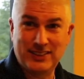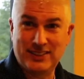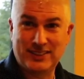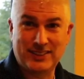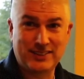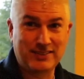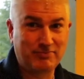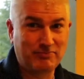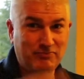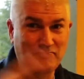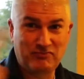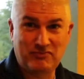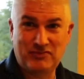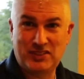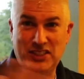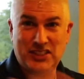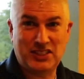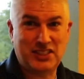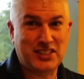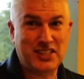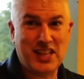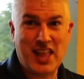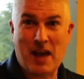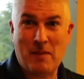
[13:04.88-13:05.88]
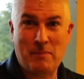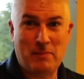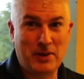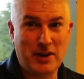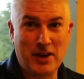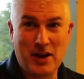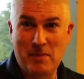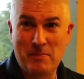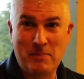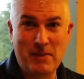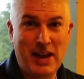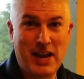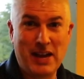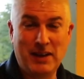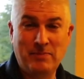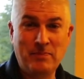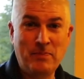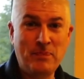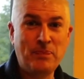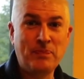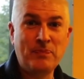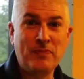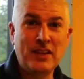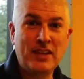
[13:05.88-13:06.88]
just just slop it up, man.
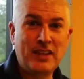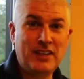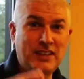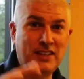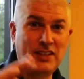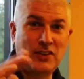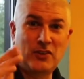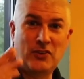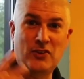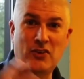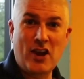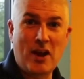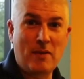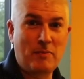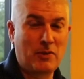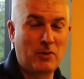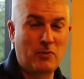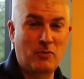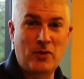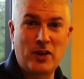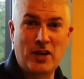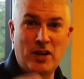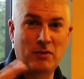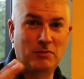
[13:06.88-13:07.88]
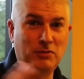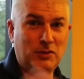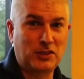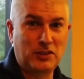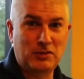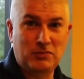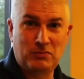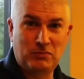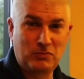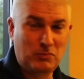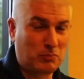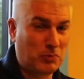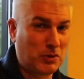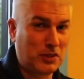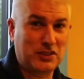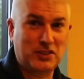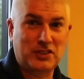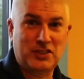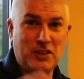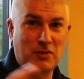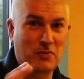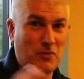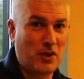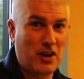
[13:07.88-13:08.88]
You know, grab the ribs, the
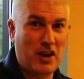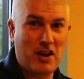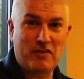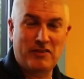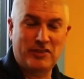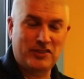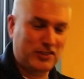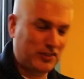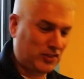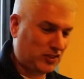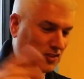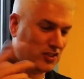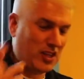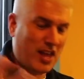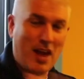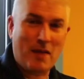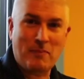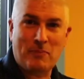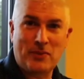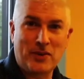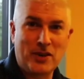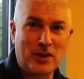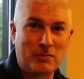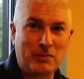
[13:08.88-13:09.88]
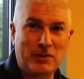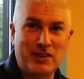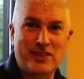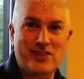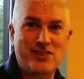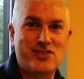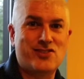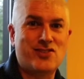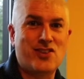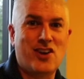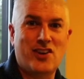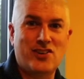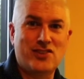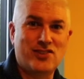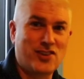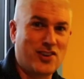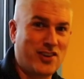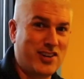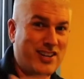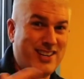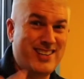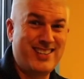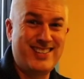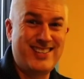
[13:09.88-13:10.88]
brisket, whatever, slop it up, get the sauce
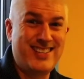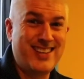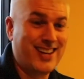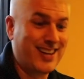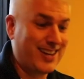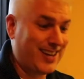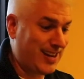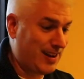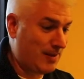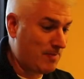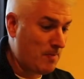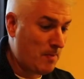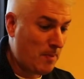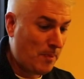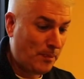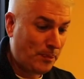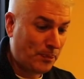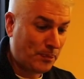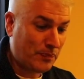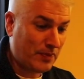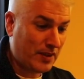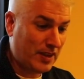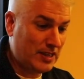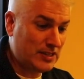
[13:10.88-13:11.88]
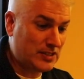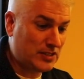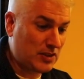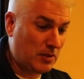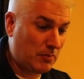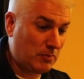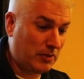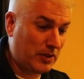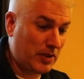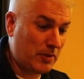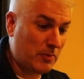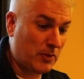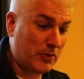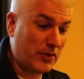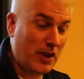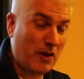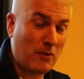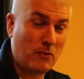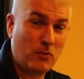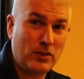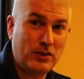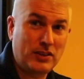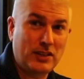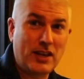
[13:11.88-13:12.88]
on it, and dig in. This is unbelievable.
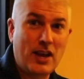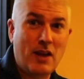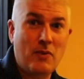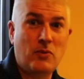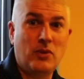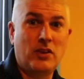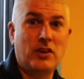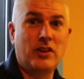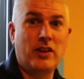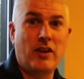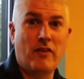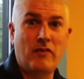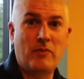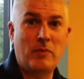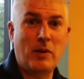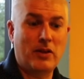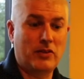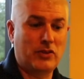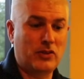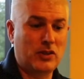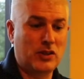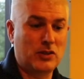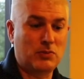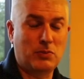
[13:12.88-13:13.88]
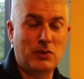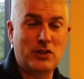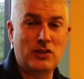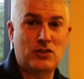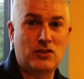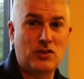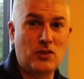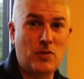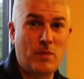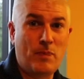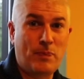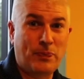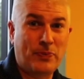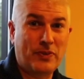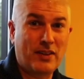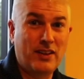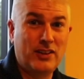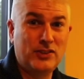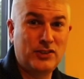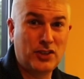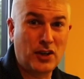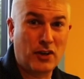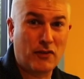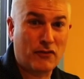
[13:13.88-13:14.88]
Now, one thing I really love about this place too
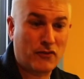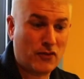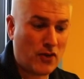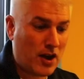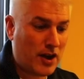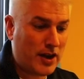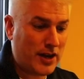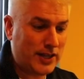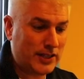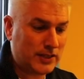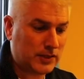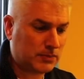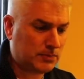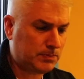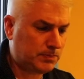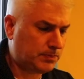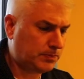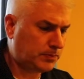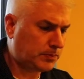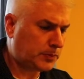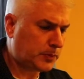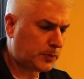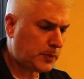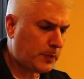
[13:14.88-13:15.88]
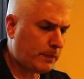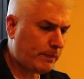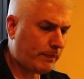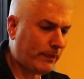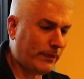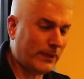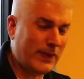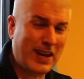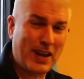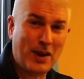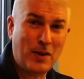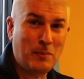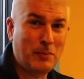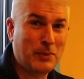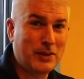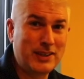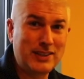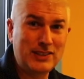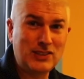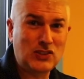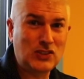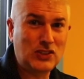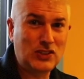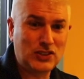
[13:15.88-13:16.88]
is their fries. I don't put
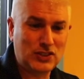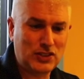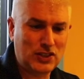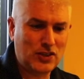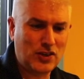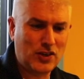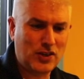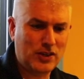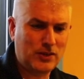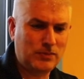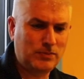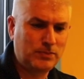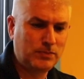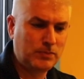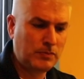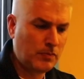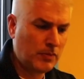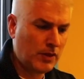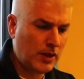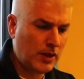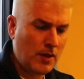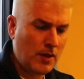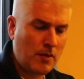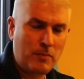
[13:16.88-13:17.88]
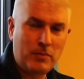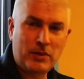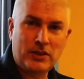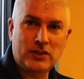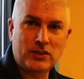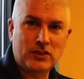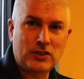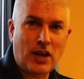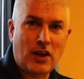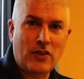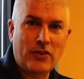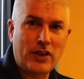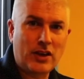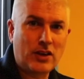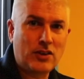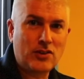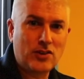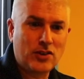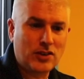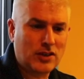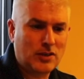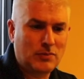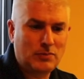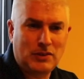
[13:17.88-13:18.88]
any seasoning on them because how they
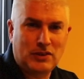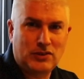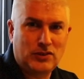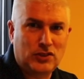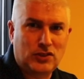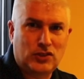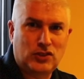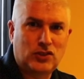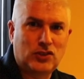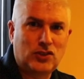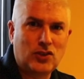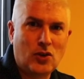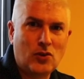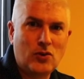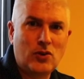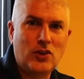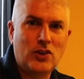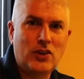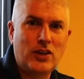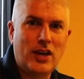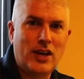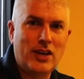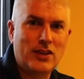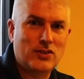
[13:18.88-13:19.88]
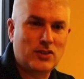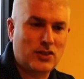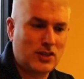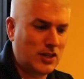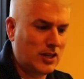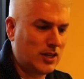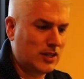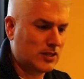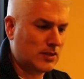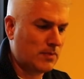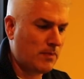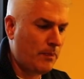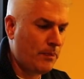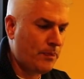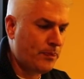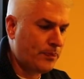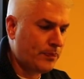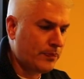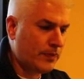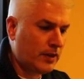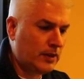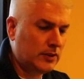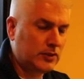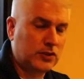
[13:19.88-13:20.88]
cook them, they're just so good as it is.
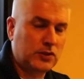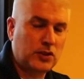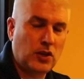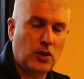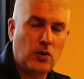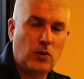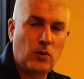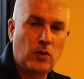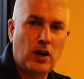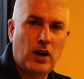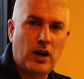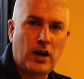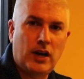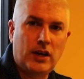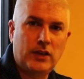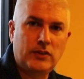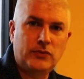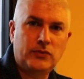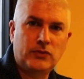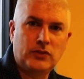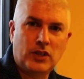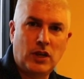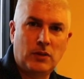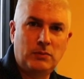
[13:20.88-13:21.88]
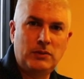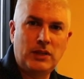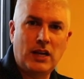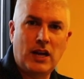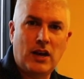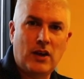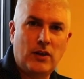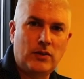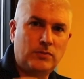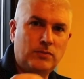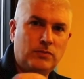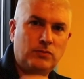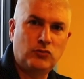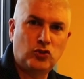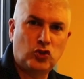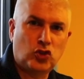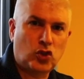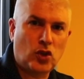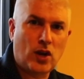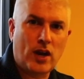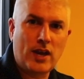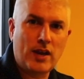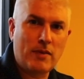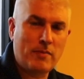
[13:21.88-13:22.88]
So uh, come down,
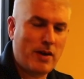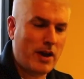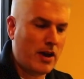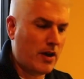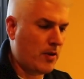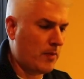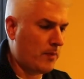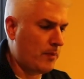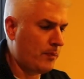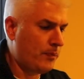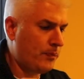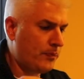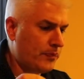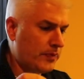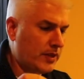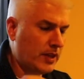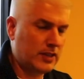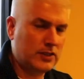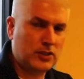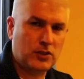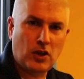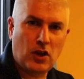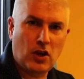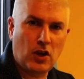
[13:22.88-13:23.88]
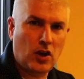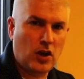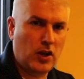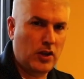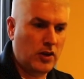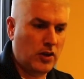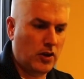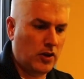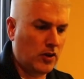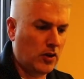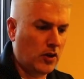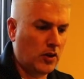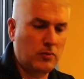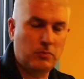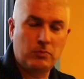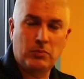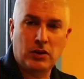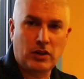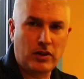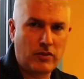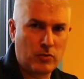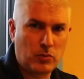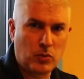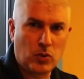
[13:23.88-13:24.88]
try them out. It's un, un
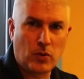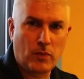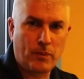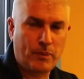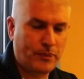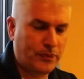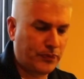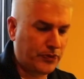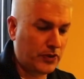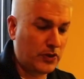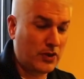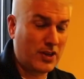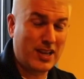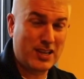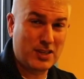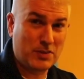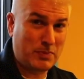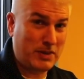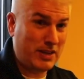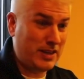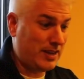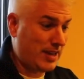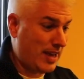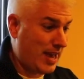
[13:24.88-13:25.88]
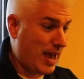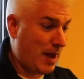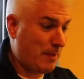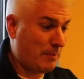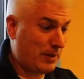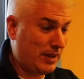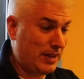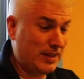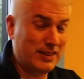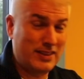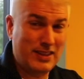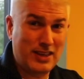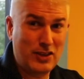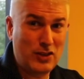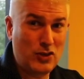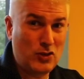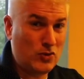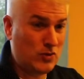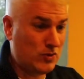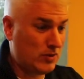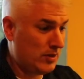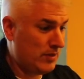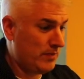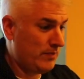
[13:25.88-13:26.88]
unbelievable. You guys be happy that
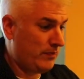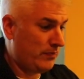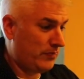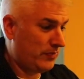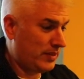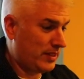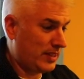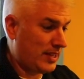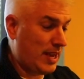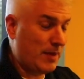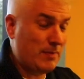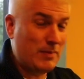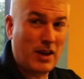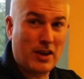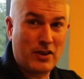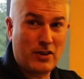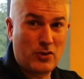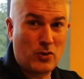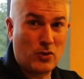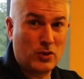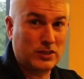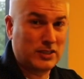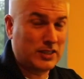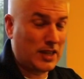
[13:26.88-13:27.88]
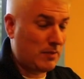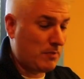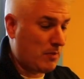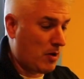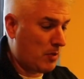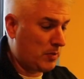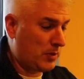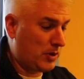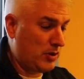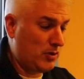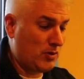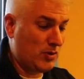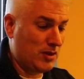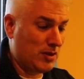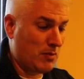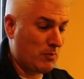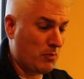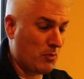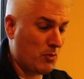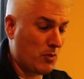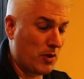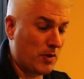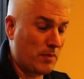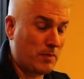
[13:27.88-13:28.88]
you came down to Northside Barbecue in
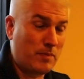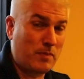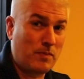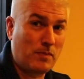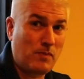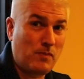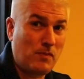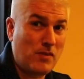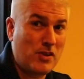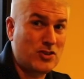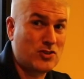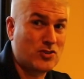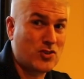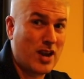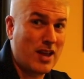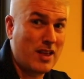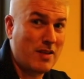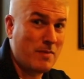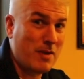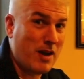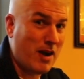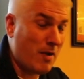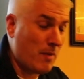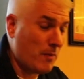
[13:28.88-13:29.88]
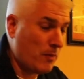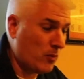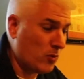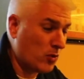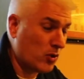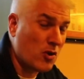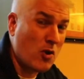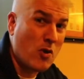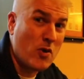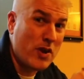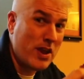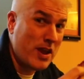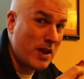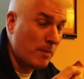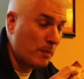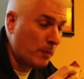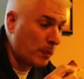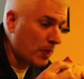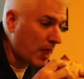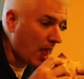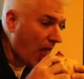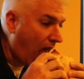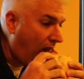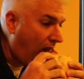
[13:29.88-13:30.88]
LaPorte and try them out. We're going in.